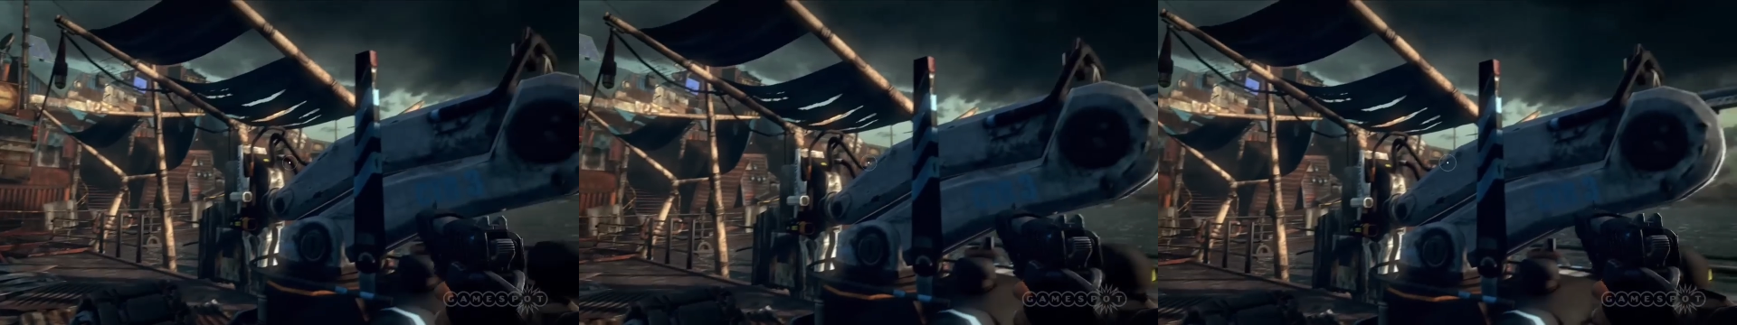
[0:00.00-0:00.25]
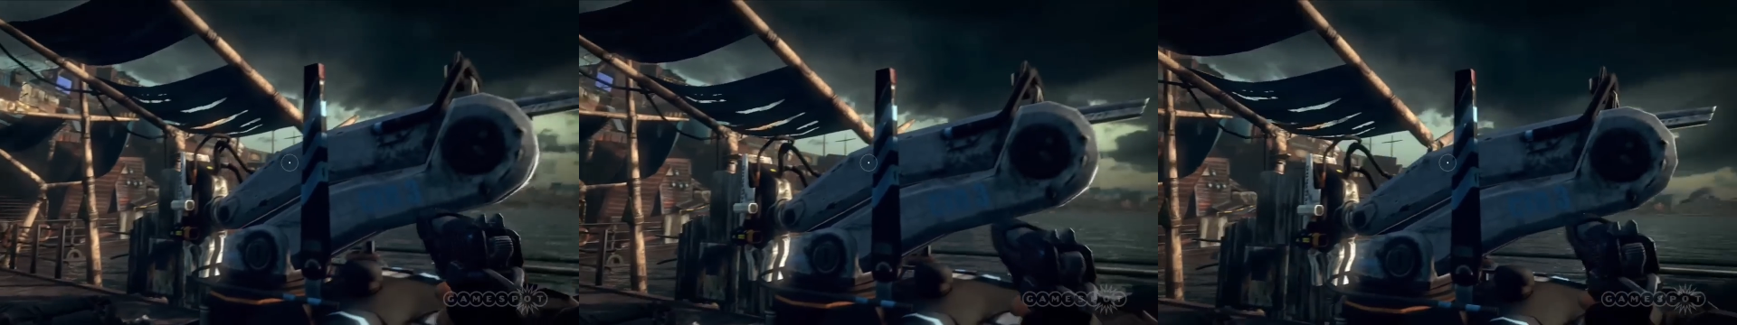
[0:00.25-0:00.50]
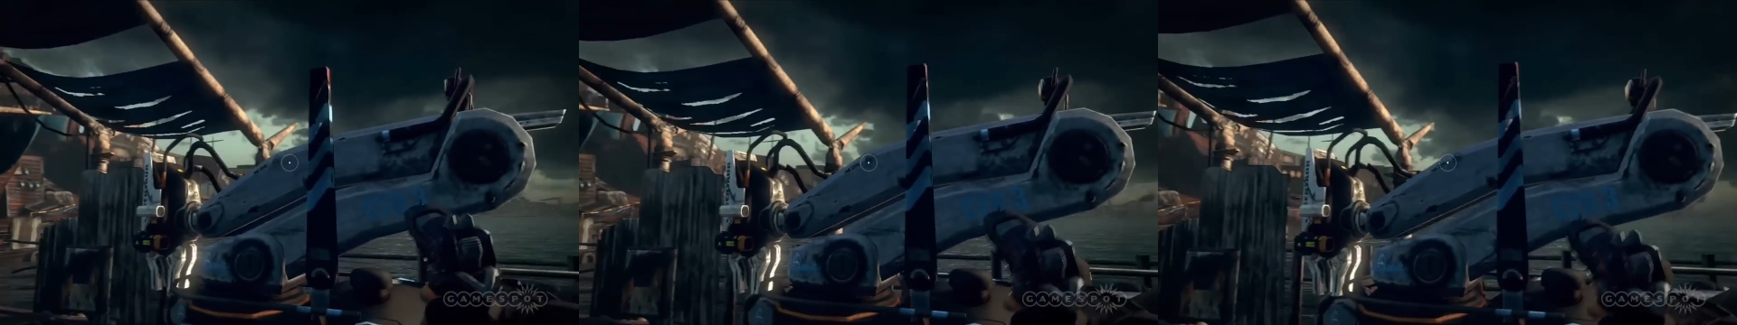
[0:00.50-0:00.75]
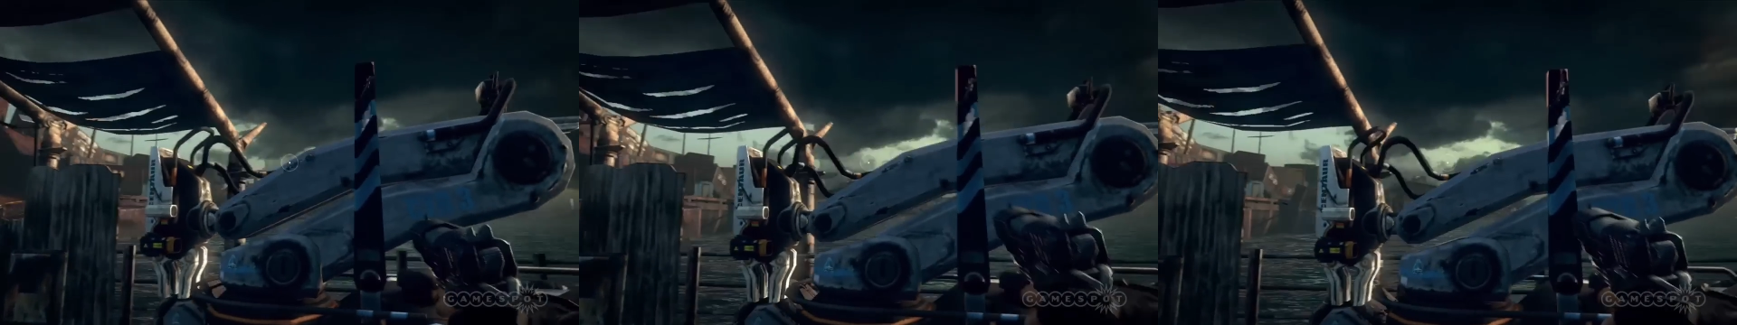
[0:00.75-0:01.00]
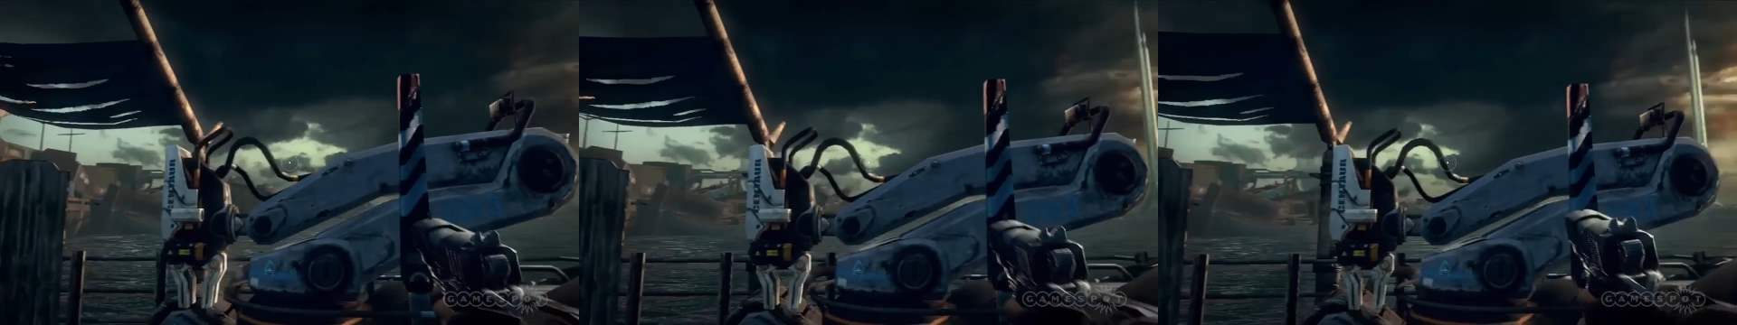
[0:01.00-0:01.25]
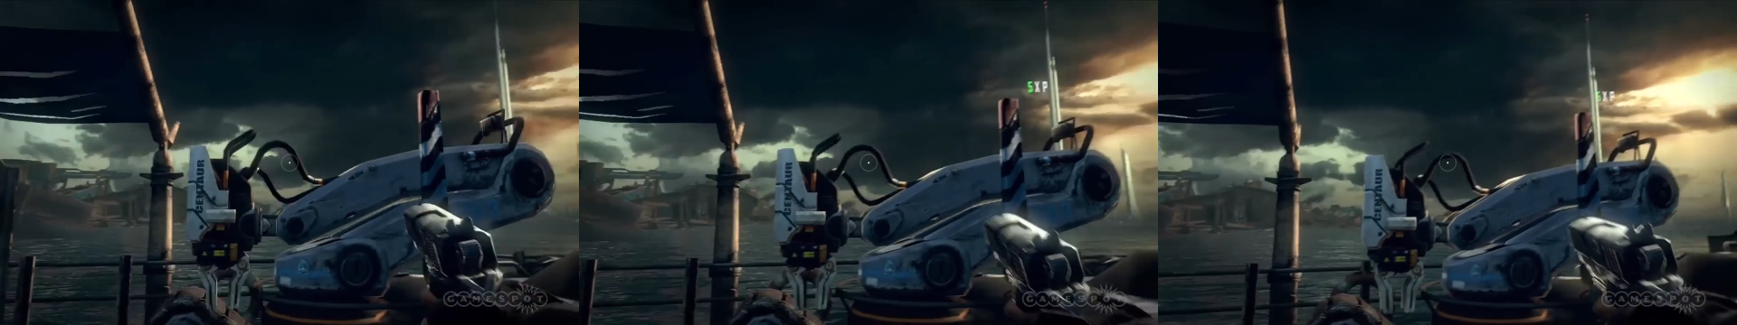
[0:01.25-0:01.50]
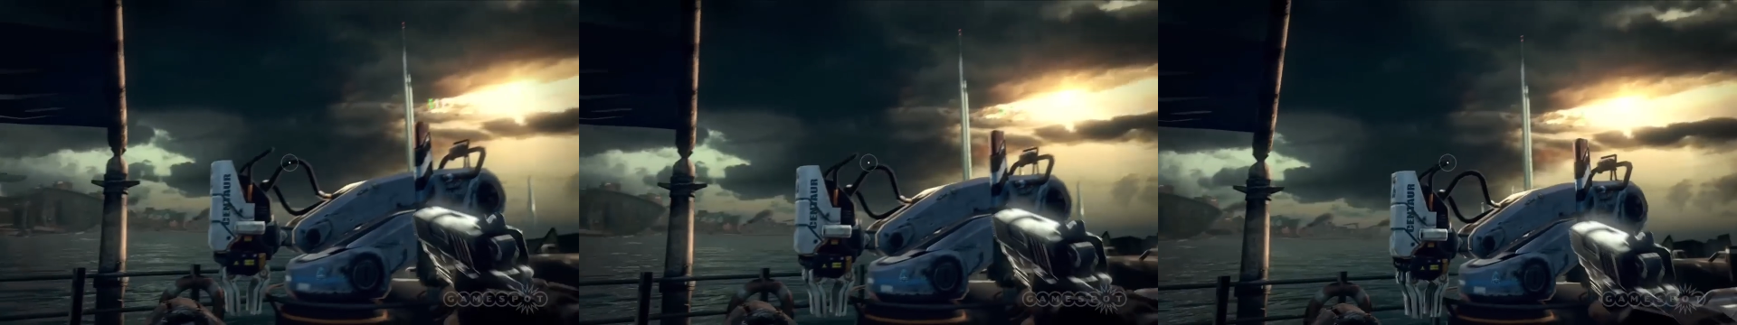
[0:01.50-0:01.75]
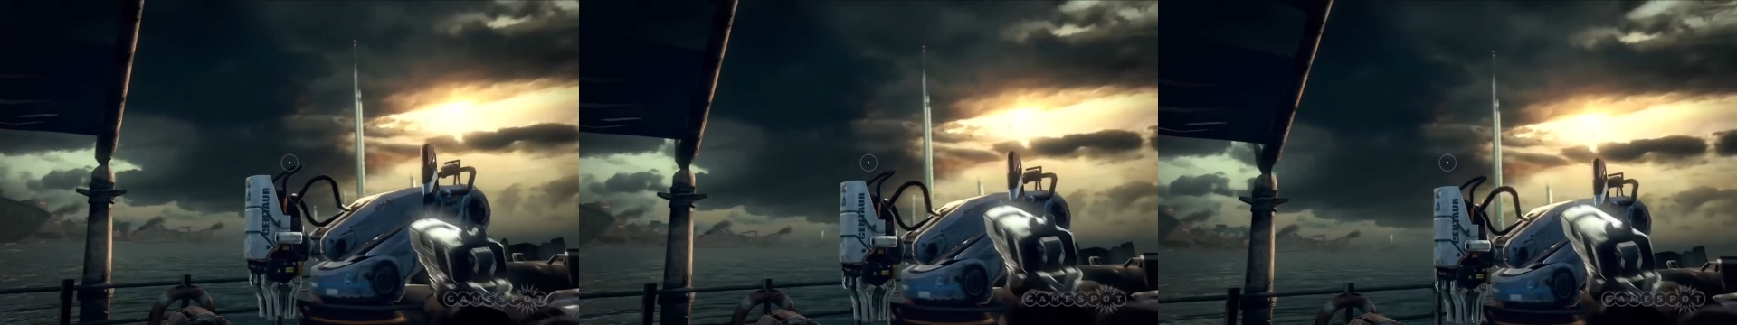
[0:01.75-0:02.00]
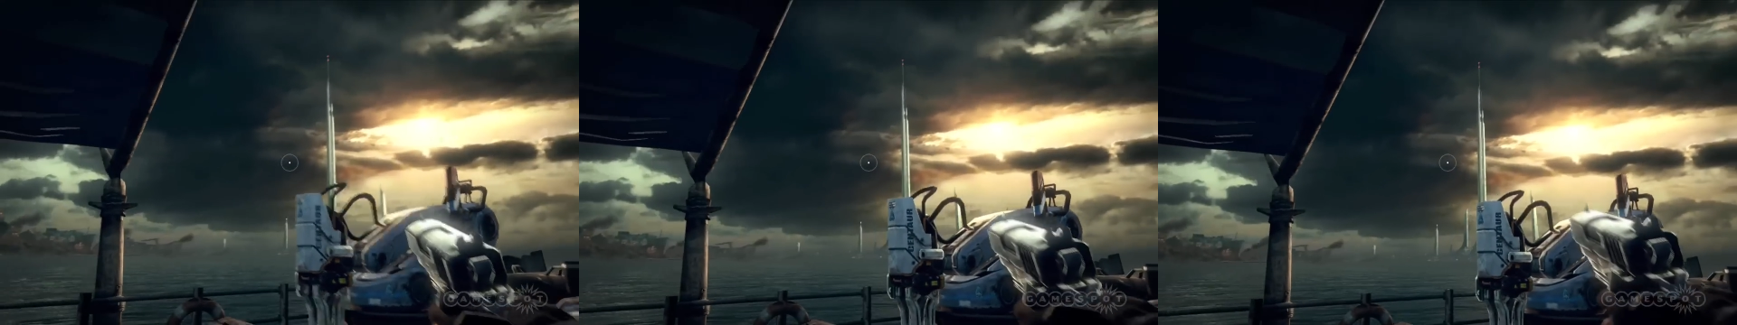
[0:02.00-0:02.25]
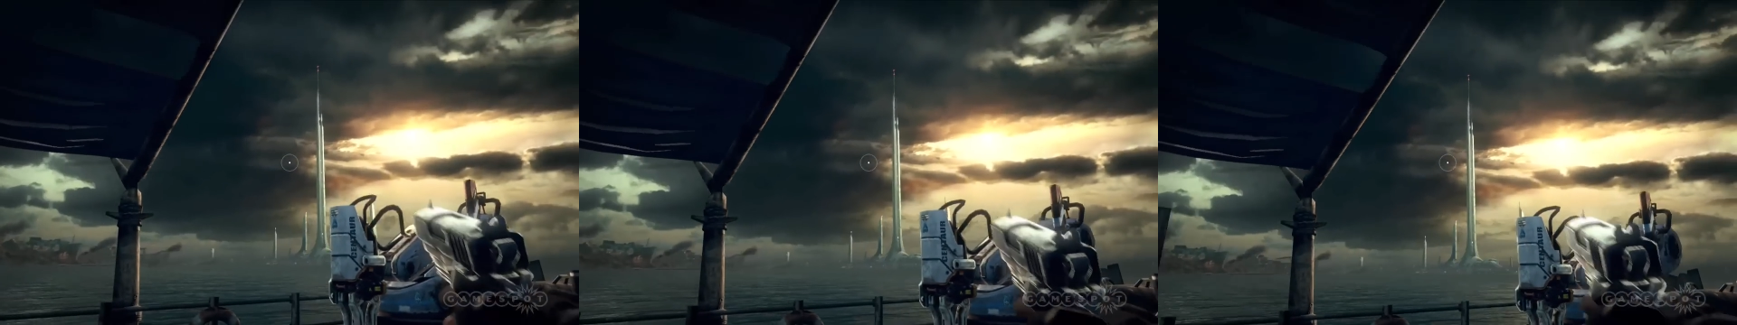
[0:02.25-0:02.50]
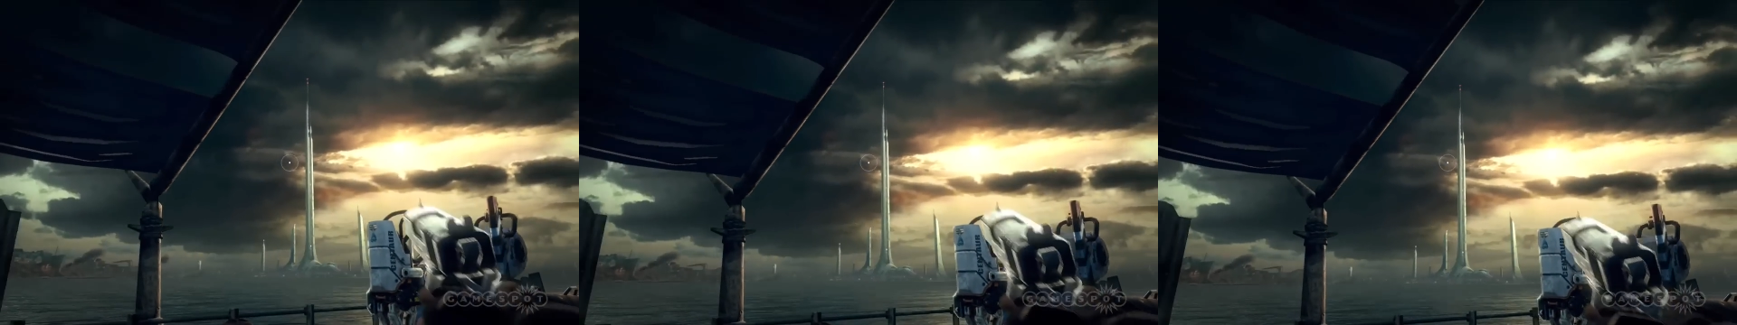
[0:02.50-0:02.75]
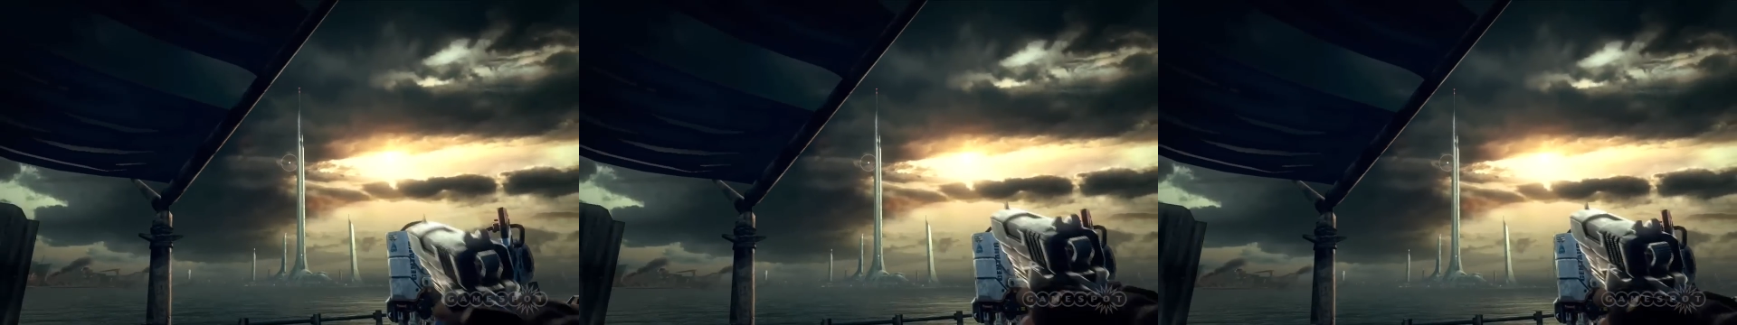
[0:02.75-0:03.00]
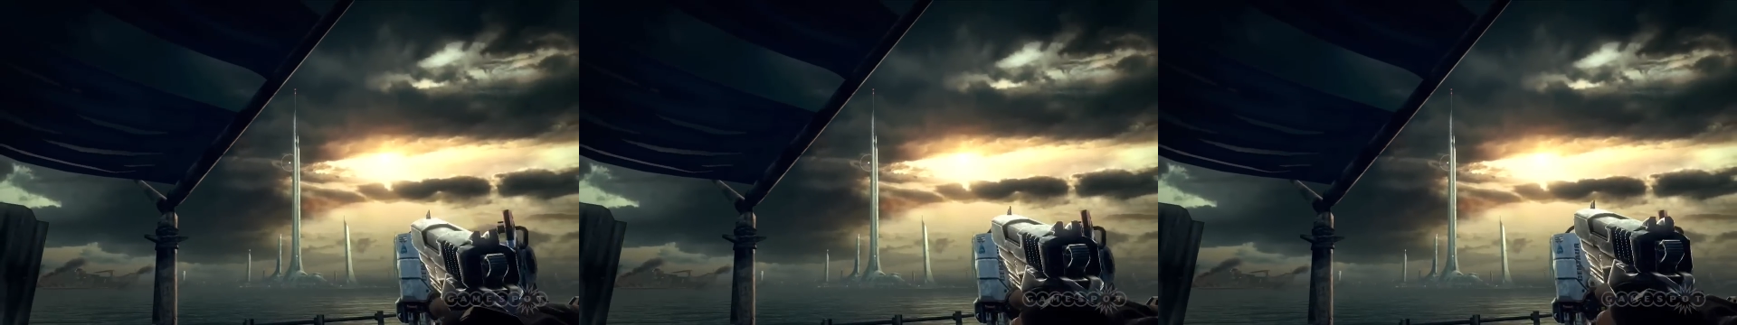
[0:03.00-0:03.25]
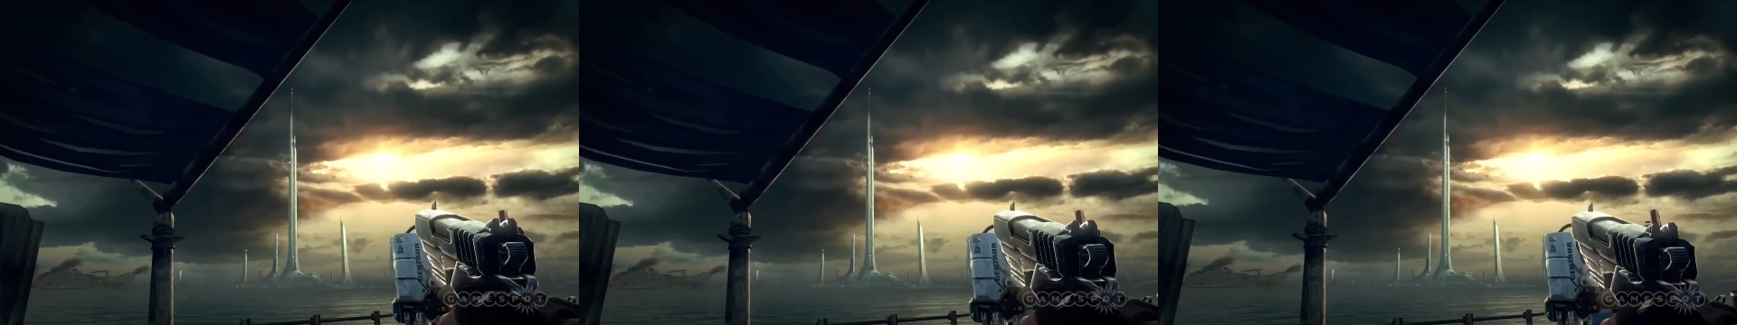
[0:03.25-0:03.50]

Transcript: No face is visible, so there are no lips to read.